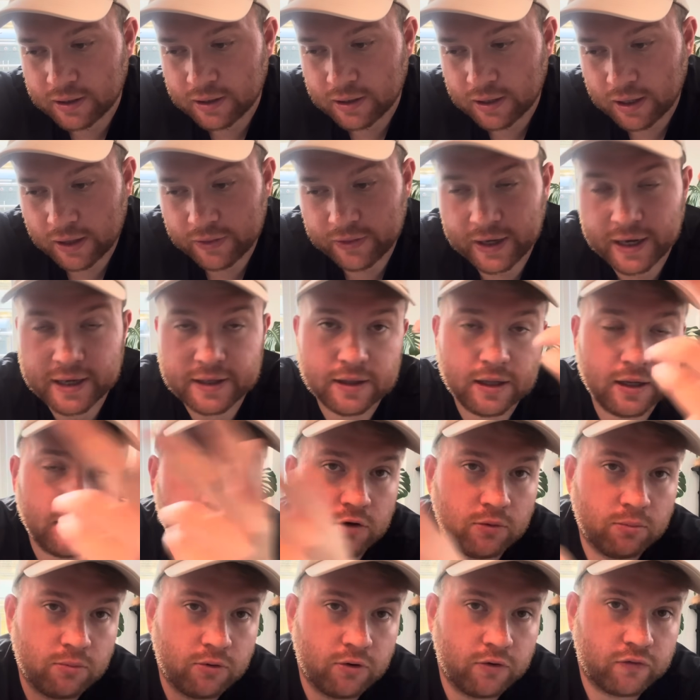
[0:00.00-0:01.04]
and the headline
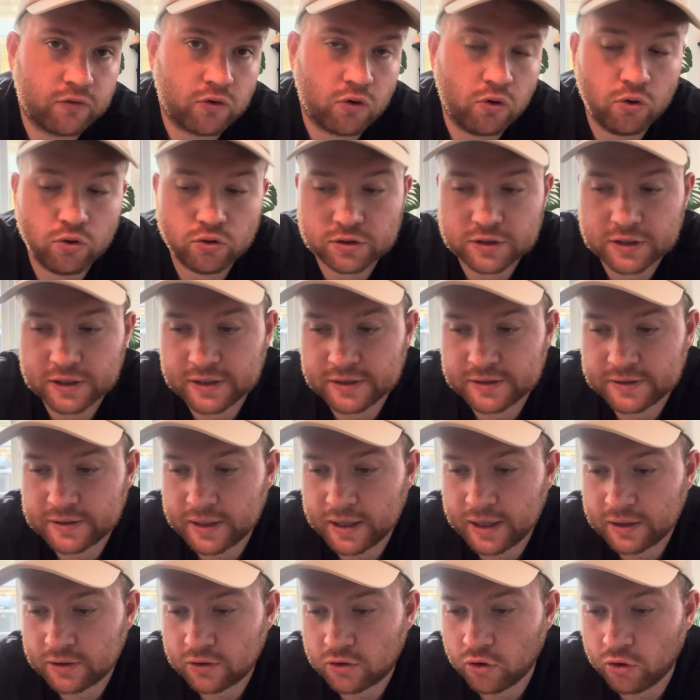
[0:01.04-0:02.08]
number, of course, is
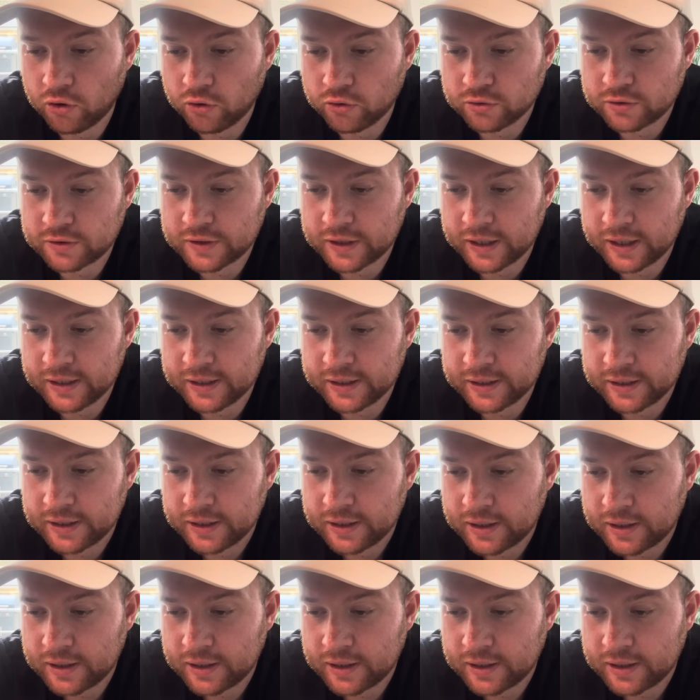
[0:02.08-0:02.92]
that goals tally.